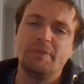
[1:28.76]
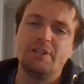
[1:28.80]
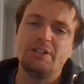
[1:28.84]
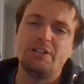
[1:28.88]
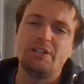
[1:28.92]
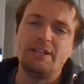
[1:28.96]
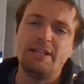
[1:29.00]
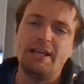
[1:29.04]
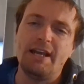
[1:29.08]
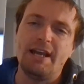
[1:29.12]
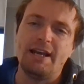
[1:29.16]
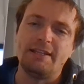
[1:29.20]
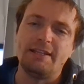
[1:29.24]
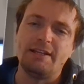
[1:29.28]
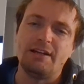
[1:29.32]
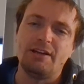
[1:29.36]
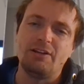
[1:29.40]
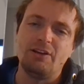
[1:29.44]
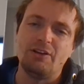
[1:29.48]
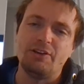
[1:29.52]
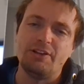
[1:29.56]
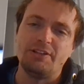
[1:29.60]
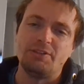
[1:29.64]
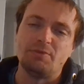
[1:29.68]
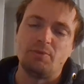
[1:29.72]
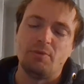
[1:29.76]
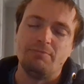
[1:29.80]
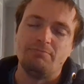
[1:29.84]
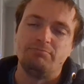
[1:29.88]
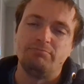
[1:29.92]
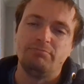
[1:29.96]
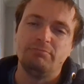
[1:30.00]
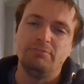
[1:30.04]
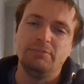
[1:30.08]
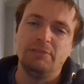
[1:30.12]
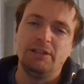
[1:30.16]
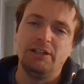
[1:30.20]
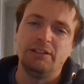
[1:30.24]
So yeah, I have got this one,
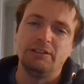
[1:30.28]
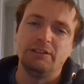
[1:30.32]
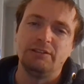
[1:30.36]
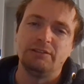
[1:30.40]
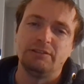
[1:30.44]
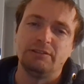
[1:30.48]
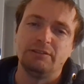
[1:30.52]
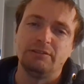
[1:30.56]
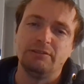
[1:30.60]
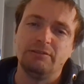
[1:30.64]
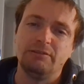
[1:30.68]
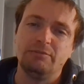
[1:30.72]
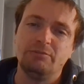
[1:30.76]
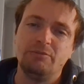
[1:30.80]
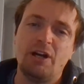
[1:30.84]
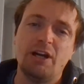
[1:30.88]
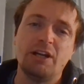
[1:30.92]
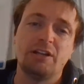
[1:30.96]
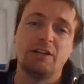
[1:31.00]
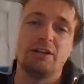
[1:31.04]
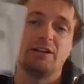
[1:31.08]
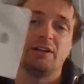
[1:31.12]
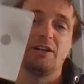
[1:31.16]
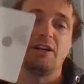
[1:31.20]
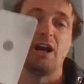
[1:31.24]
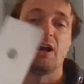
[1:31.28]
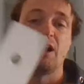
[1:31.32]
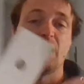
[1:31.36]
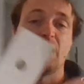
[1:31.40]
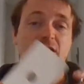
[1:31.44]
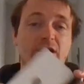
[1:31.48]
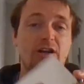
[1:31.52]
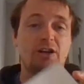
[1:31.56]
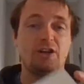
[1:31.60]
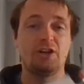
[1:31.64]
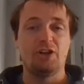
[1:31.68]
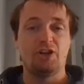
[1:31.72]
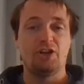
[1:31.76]
and my good
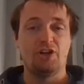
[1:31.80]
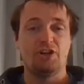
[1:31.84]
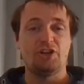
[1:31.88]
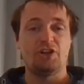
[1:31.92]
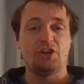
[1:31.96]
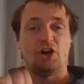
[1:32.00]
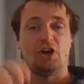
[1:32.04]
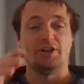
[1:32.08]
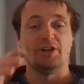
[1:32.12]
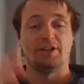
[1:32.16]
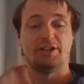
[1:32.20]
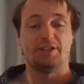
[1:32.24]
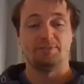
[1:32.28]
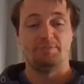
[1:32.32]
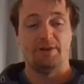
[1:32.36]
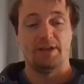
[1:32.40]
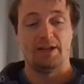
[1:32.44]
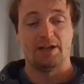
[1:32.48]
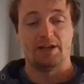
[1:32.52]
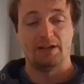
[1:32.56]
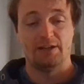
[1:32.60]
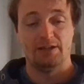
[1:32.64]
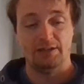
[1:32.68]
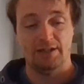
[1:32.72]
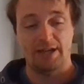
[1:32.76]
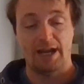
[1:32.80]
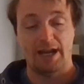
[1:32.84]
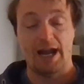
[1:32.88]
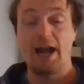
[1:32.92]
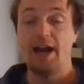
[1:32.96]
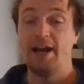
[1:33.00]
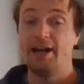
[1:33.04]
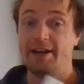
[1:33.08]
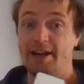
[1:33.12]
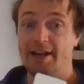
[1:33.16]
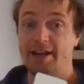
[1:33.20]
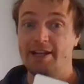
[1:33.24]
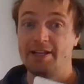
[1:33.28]
god, it's big,
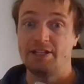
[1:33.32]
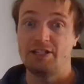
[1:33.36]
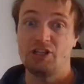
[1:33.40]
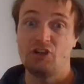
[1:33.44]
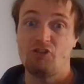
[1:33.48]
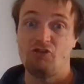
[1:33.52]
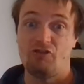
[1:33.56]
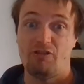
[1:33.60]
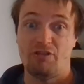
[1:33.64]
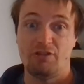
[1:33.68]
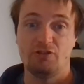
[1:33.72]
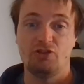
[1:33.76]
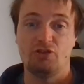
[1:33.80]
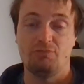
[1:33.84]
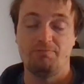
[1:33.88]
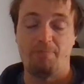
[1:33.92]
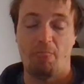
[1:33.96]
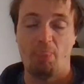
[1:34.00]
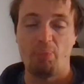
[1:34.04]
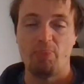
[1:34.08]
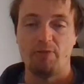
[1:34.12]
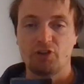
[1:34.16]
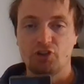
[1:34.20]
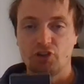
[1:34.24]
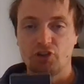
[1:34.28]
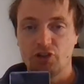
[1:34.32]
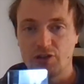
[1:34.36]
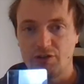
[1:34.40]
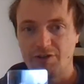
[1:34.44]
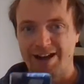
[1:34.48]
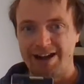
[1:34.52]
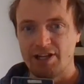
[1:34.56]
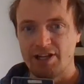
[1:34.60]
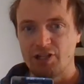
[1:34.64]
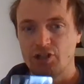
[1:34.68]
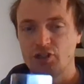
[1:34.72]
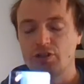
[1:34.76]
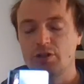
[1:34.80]
and it's
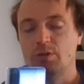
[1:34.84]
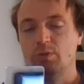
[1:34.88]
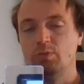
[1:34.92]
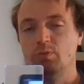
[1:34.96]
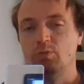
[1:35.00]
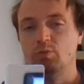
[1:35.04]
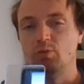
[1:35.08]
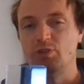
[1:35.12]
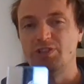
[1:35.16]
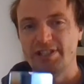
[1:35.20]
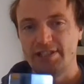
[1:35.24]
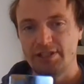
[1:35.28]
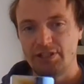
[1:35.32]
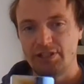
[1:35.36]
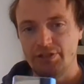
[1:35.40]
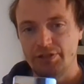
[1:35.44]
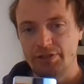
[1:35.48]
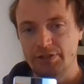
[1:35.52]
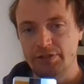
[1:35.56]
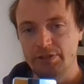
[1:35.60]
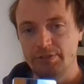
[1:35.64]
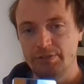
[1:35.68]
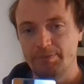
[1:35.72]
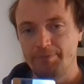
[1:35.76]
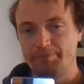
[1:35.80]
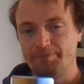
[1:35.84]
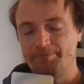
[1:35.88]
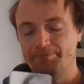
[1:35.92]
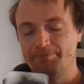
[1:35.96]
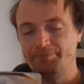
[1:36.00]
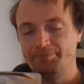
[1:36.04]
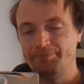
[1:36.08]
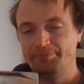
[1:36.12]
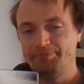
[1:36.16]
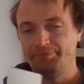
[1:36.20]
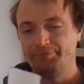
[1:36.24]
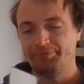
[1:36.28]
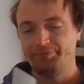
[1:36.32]
scratch resistant,
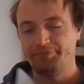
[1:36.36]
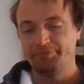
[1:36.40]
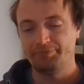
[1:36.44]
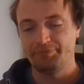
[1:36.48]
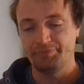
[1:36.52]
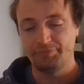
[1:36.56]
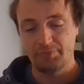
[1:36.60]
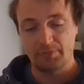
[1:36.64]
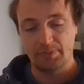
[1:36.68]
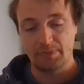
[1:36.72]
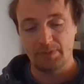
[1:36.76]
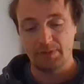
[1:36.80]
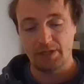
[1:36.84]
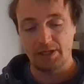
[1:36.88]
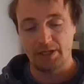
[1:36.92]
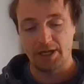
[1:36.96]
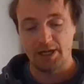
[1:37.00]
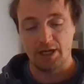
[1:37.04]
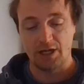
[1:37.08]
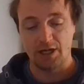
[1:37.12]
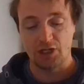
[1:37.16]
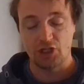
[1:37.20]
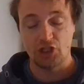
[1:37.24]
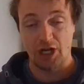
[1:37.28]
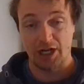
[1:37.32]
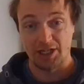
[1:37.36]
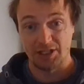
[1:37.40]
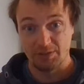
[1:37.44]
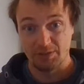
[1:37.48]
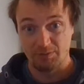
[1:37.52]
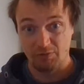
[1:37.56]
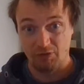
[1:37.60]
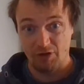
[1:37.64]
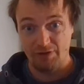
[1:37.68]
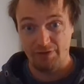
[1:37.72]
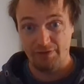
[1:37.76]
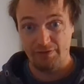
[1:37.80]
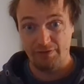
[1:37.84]
it's
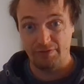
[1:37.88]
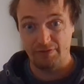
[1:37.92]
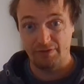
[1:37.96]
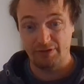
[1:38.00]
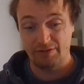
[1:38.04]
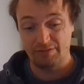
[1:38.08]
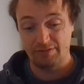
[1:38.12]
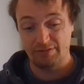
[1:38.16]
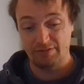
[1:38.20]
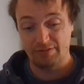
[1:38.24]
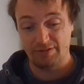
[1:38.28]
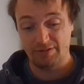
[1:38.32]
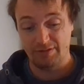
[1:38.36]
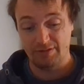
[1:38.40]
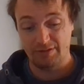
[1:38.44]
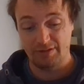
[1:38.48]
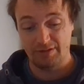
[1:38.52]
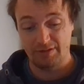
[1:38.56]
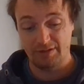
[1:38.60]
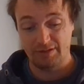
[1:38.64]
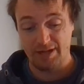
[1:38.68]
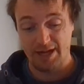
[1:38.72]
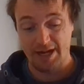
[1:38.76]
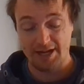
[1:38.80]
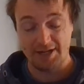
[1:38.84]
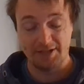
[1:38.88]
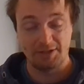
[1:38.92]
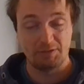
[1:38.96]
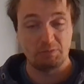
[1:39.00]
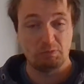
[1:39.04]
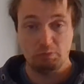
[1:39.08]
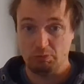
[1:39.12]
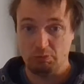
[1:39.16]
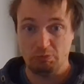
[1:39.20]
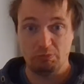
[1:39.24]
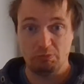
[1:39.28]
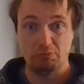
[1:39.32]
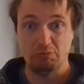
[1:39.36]
shatterproof, it's
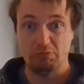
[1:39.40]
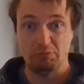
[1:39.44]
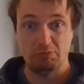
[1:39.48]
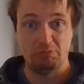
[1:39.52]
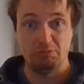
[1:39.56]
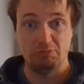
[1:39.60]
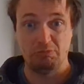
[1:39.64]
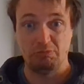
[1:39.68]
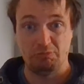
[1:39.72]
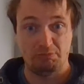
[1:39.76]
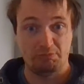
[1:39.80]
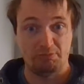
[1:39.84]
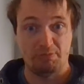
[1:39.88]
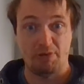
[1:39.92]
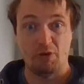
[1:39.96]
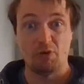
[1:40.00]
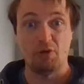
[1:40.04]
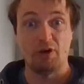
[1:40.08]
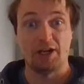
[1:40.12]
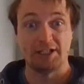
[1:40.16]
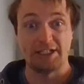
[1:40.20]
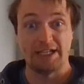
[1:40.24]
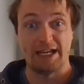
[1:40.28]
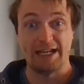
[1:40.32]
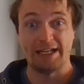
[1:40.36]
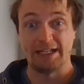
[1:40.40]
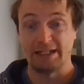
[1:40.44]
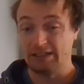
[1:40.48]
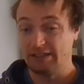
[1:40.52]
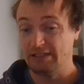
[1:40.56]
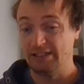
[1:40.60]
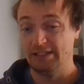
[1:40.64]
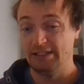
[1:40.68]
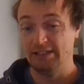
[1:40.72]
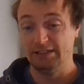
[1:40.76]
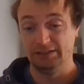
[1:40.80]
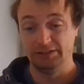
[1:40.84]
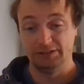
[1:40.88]
built like a tank,
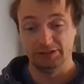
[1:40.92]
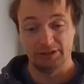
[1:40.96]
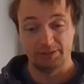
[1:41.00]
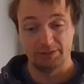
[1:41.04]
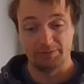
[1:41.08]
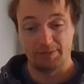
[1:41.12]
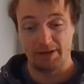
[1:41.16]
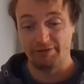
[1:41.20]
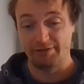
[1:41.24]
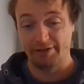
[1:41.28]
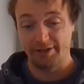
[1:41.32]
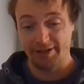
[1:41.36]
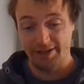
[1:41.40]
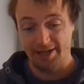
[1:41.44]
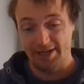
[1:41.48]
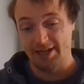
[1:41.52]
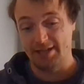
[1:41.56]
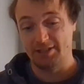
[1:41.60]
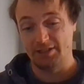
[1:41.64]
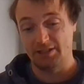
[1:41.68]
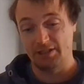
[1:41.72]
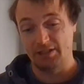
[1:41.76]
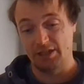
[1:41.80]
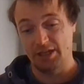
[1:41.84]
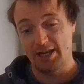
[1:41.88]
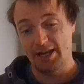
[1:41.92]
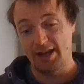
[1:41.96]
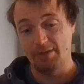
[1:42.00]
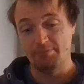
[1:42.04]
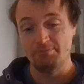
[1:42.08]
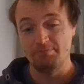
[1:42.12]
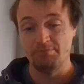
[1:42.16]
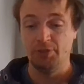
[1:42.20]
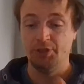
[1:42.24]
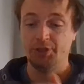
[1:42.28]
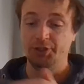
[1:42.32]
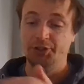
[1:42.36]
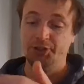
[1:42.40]
and apparently it's a
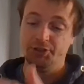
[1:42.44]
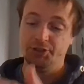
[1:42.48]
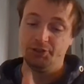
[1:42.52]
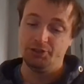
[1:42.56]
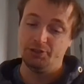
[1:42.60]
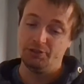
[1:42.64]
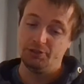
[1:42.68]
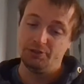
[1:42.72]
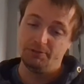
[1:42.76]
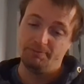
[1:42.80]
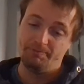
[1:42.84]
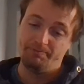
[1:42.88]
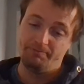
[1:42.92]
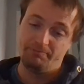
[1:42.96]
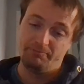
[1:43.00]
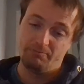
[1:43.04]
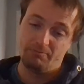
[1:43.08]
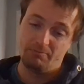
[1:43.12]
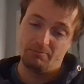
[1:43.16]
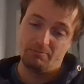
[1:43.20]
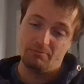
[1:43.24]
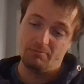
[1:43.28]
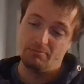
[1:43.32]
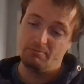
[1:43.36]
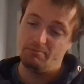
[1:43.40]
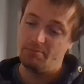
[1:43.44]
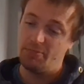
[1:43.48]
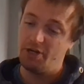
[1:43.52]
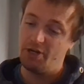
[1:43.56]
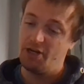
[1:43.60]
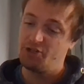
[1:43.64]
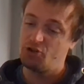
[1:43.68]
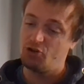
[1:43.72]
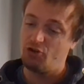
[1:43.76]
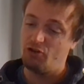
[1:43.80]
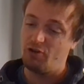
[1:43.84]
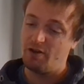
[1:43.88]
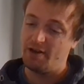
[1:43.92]
um,
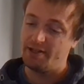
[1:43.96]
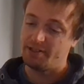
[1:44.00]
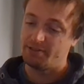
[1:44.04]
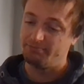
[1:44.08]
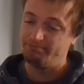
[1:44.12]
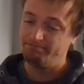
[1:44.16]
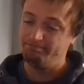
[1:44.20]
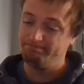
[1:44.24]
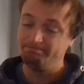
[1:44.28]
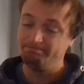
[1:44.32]
military grade.